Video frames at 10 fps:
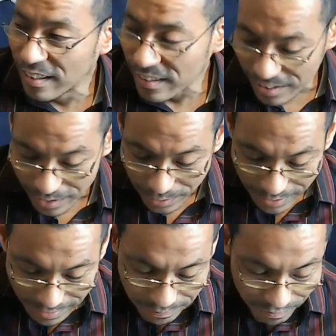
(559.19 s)

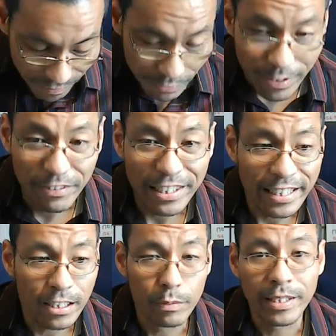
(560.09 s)
So we
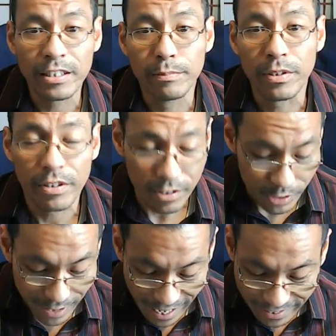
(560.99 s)
really hope that you pull
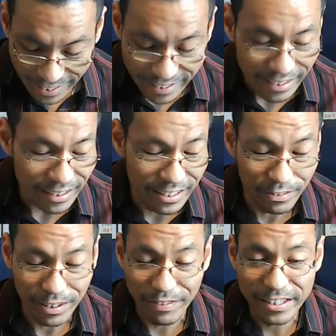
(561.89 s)
through and can
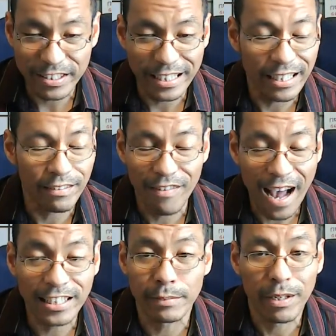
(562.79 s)
eventually
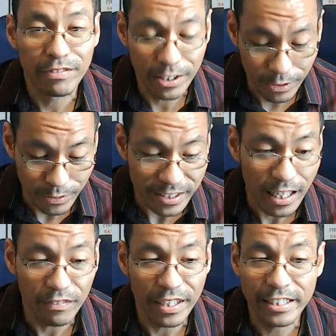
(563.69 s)
rise above your own
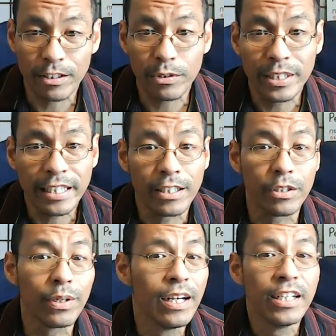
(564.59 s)
self and your own
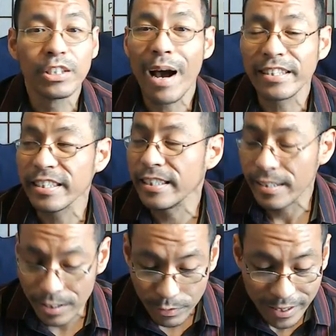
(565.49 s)
ego to actually
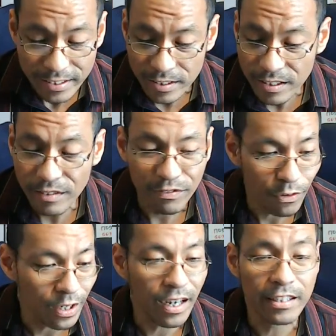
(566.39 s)
do what is good
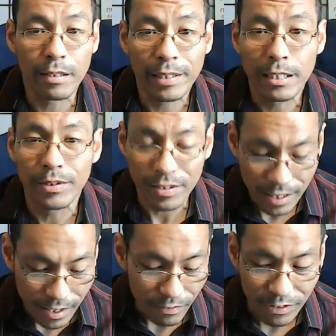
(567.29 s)
for other people,
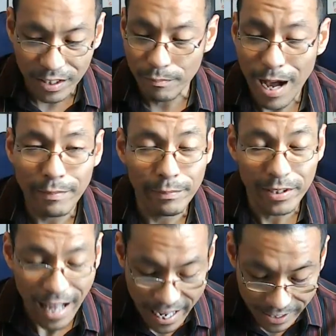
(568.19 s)
for my
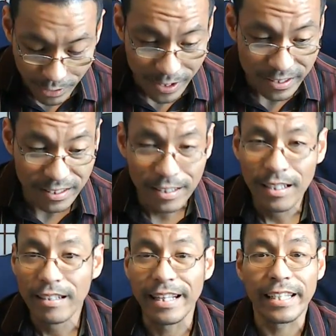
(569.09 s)
people and yours.
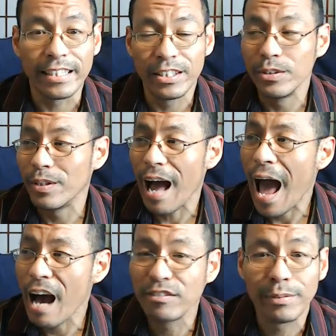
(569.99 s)
Like, you
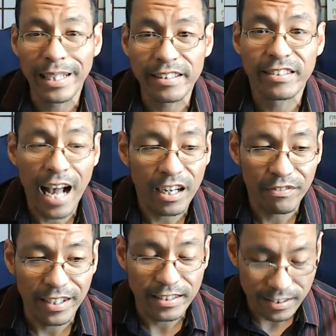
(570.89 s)
have to make the
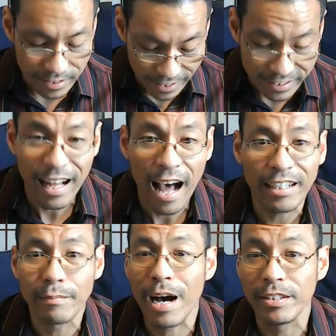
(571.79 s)
sacrifice. It is not
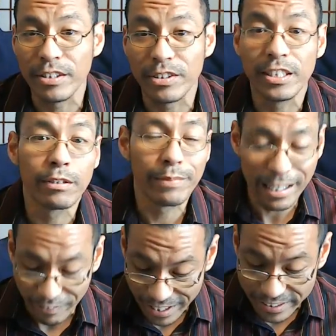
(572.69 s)
about you. You are
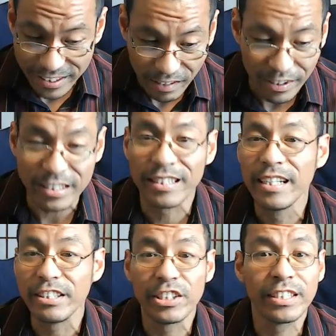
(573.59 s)
being very selfish.
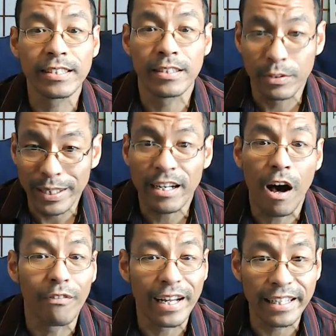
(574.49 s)
You should just do it
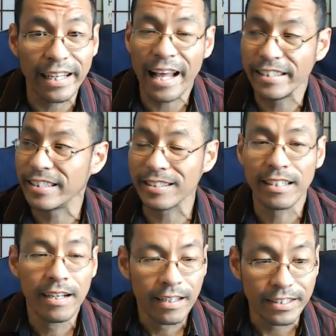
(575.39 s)
already and just
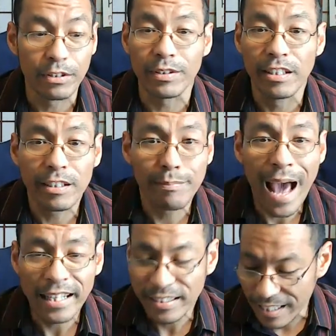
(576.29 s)
look
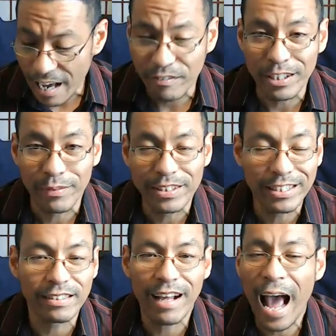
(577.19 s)
bad to
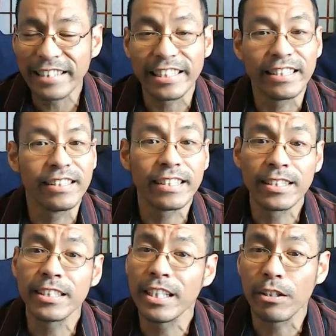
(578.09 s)
actually
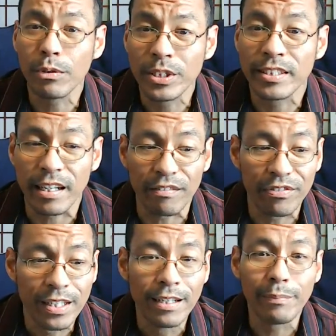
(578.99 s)
just to your own self,
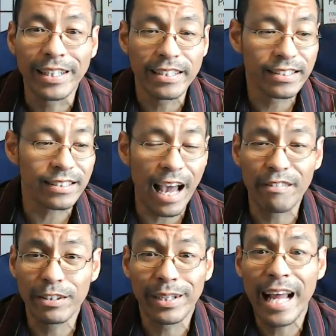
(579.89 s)
because
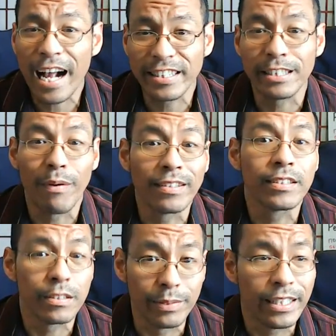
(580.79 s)
everyone actually
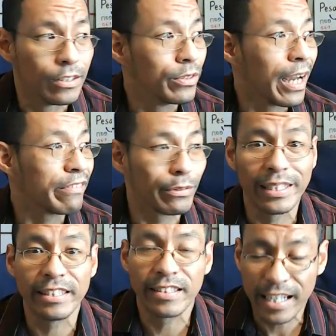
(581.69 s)
wants to be you.
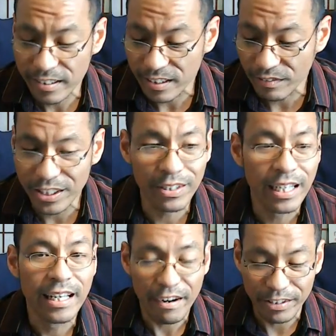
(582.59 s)
Everyone is jealous of you.
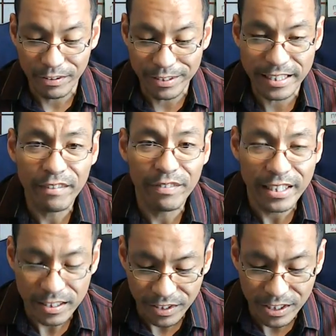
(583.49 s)
Everyone is
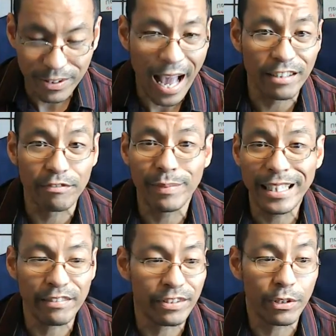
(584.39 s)
envious of you and of me,
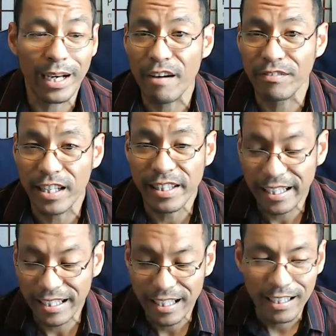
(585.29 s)
even though I have
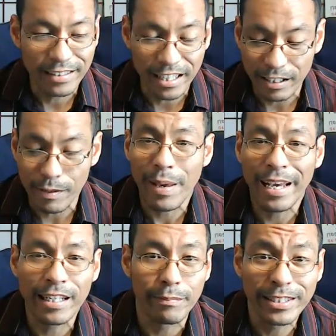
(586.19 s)
nothing but
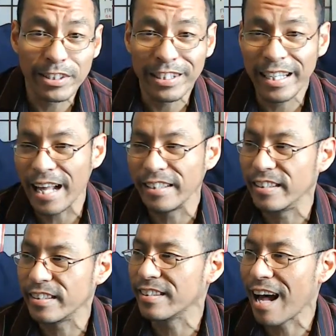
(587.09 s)
pain and misery and
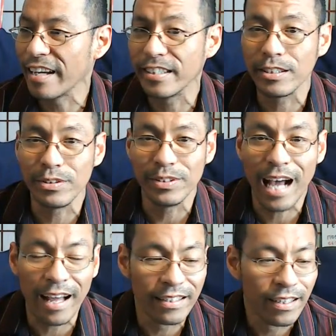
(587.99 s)
this desire to
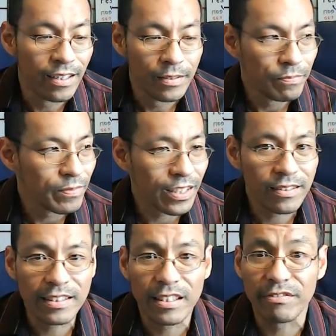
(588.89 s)
not
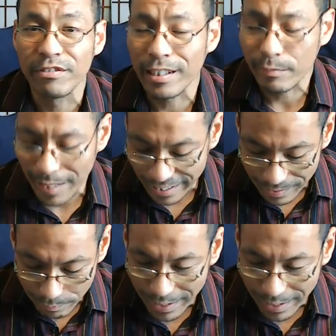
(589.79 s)
self-inflict pain.